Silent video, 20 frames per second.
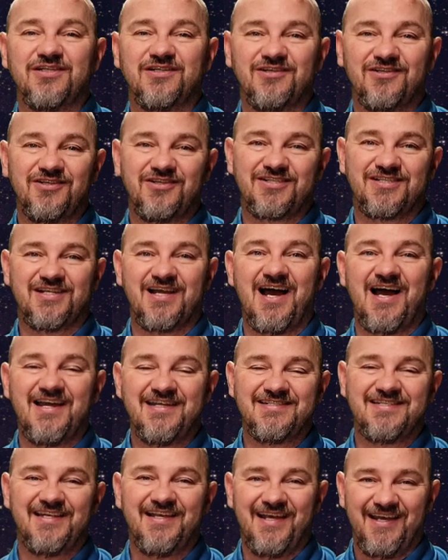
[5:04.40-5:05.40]
you clear
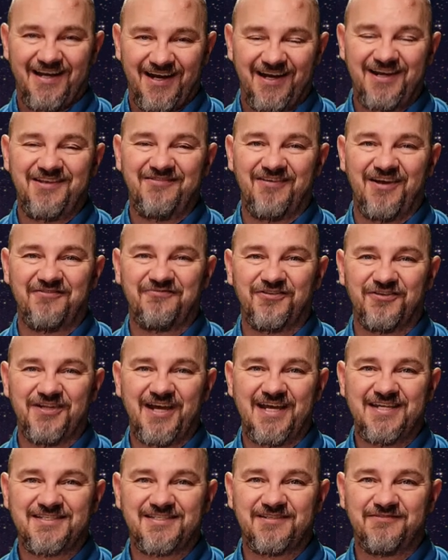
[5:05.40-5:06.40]
skies and uneventful
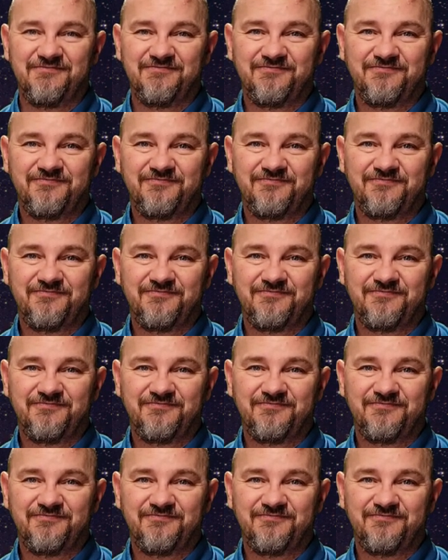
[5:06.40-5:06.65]
nights.